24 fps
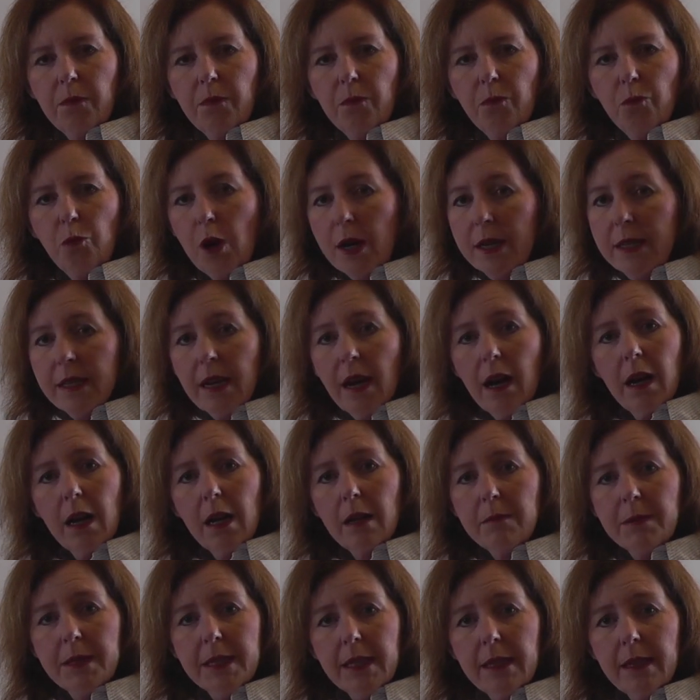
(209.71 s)
1
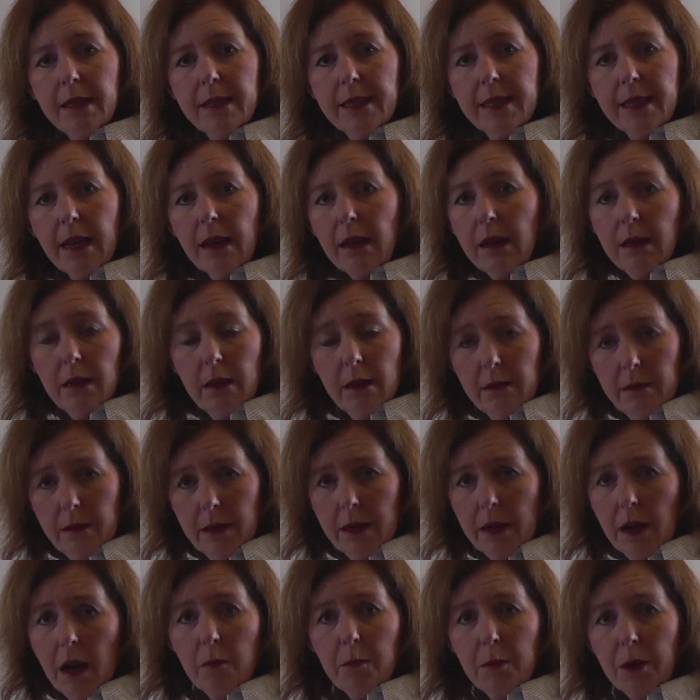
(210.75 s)
times the
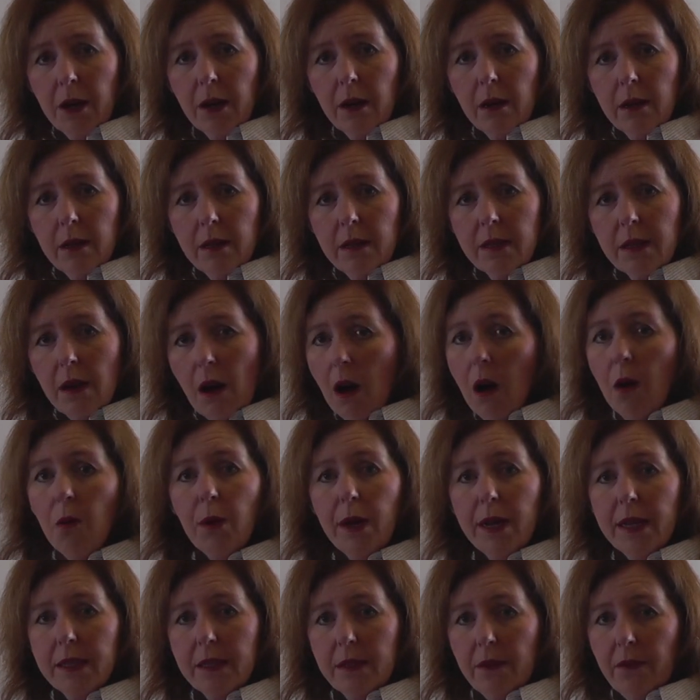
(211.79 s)
number is
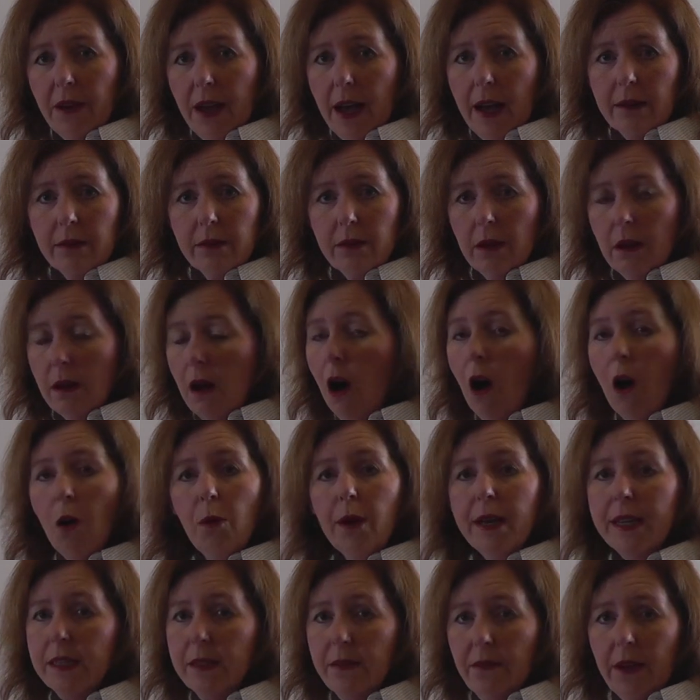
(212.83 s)
always the
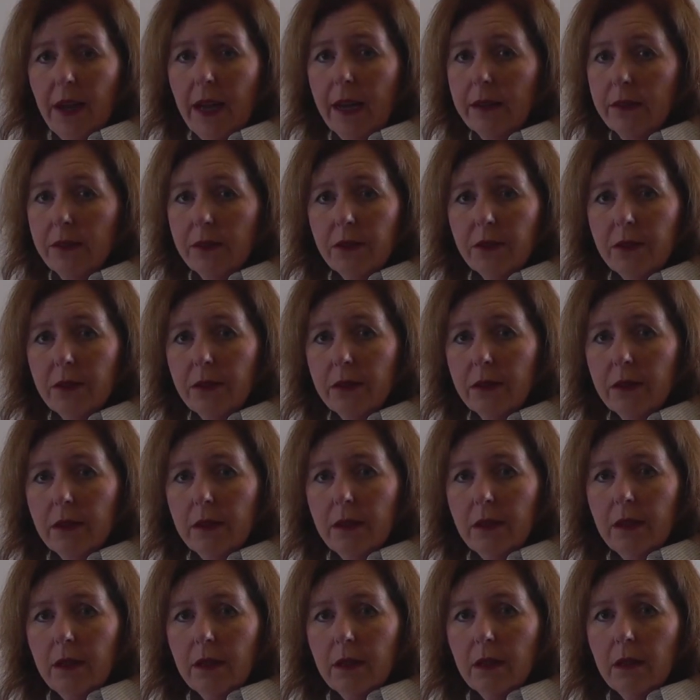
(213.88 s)
factors,
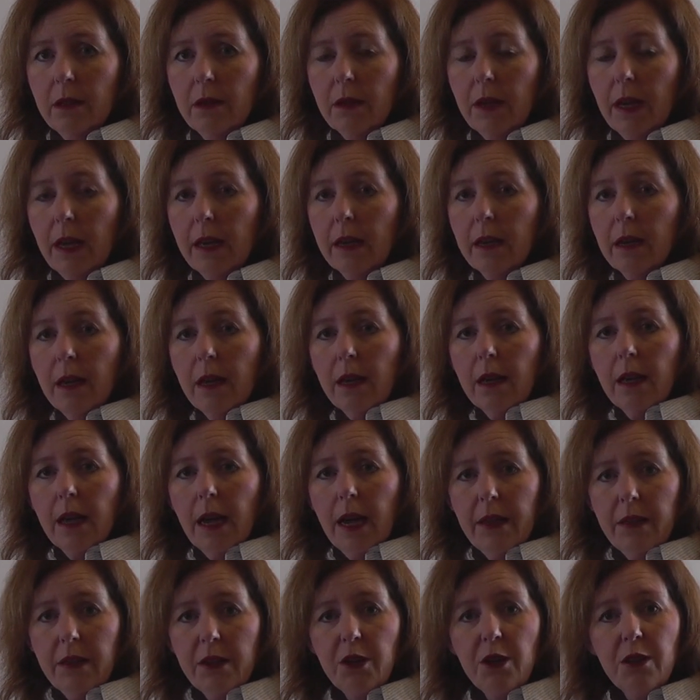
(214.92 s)
okay?
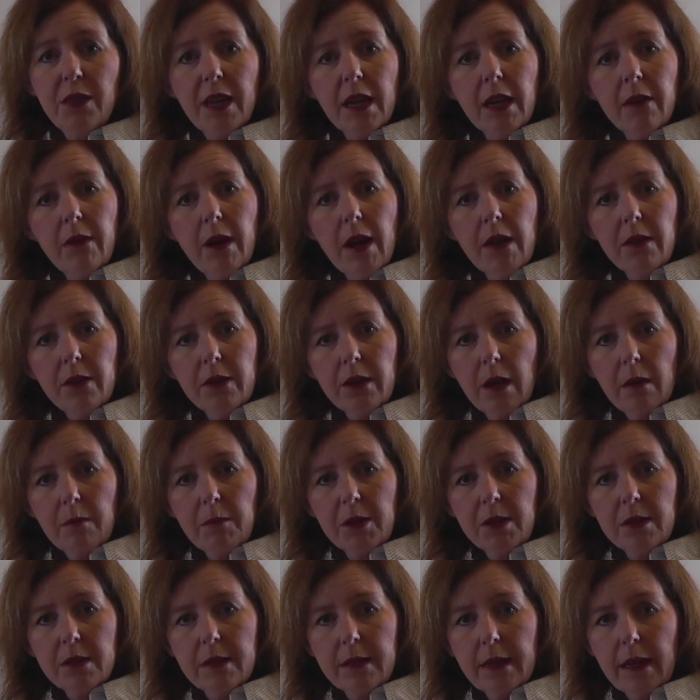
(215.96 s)
And then you think of other
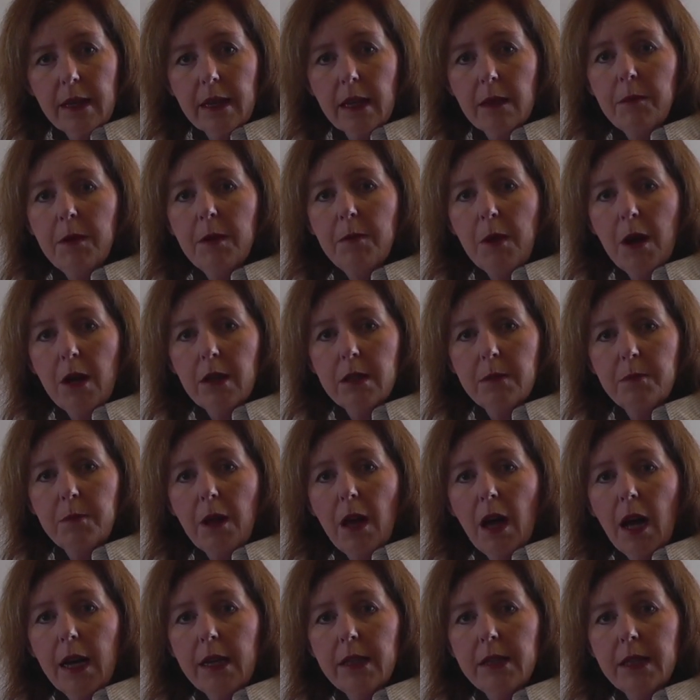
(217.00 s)
numbers that can be
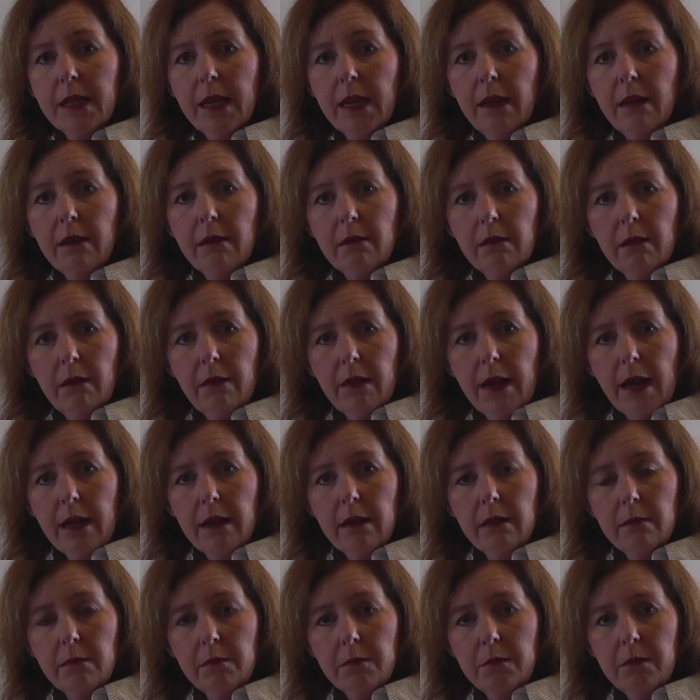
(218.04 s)
multiplied to get
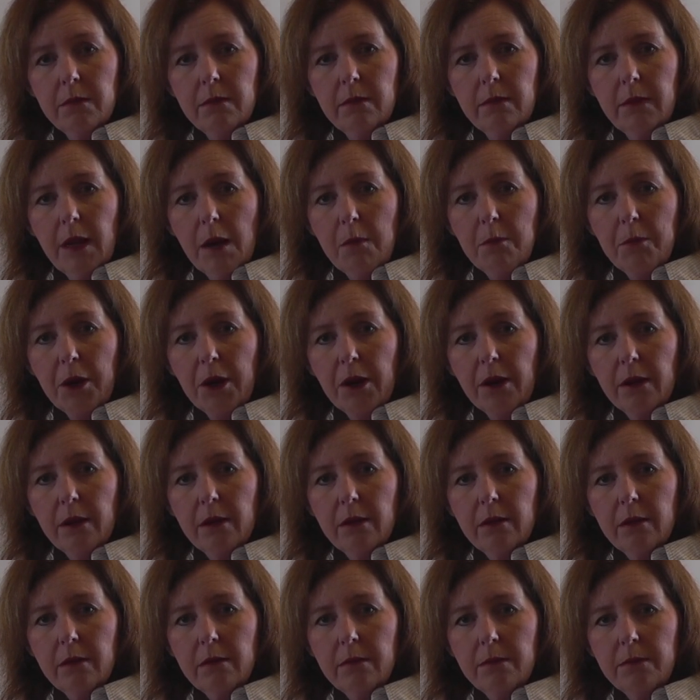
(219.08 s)
that number.
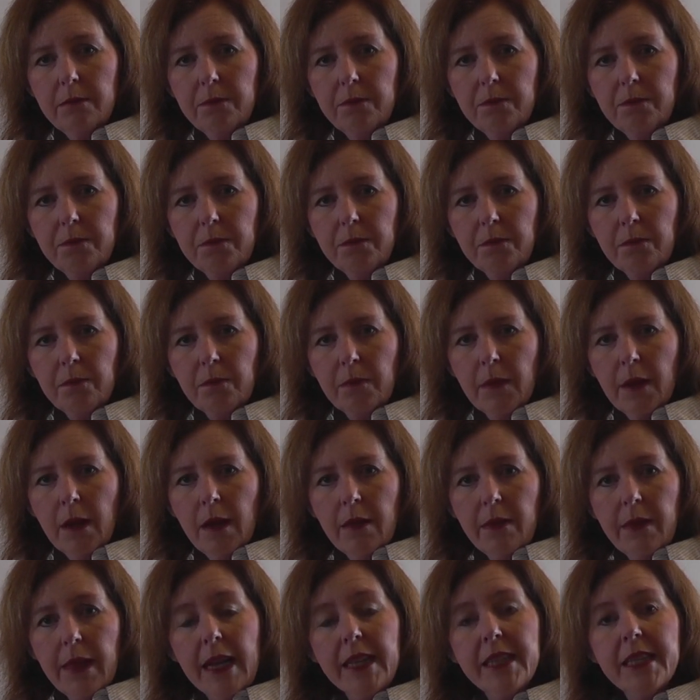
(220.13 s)

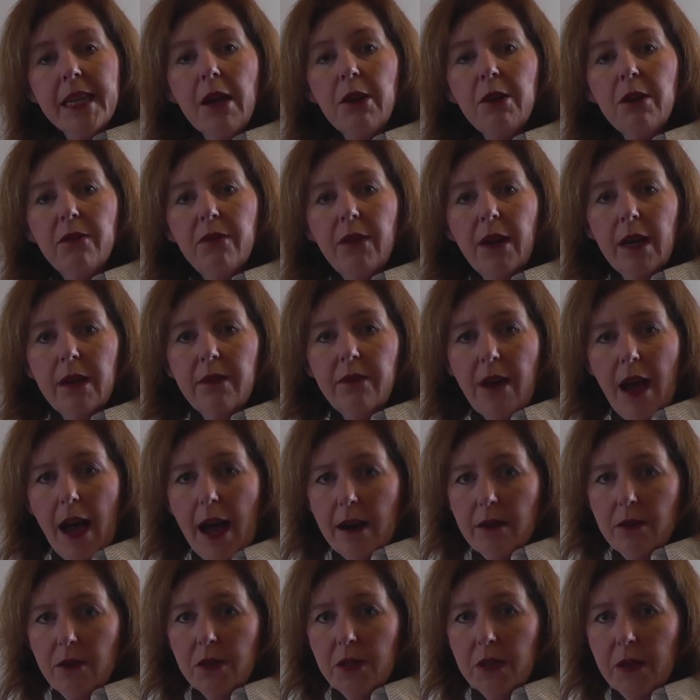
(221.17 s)
That's how you find
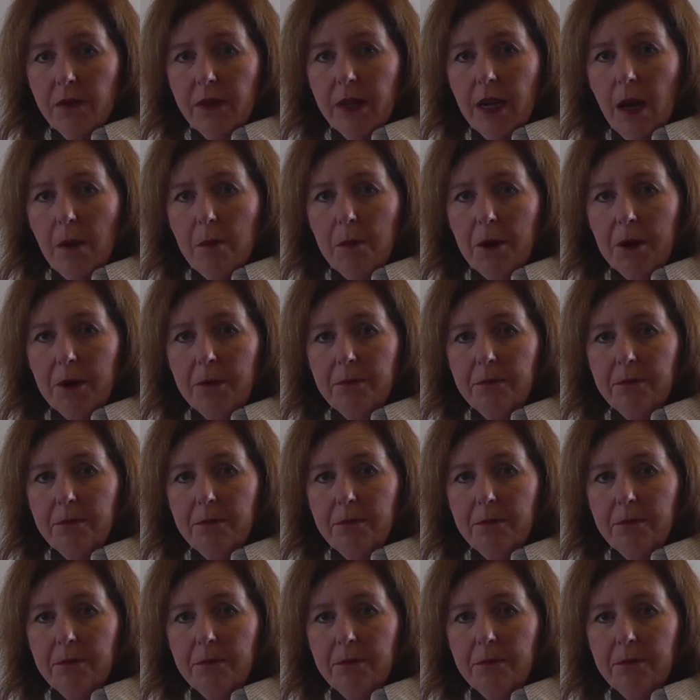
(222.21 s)
factors of a number.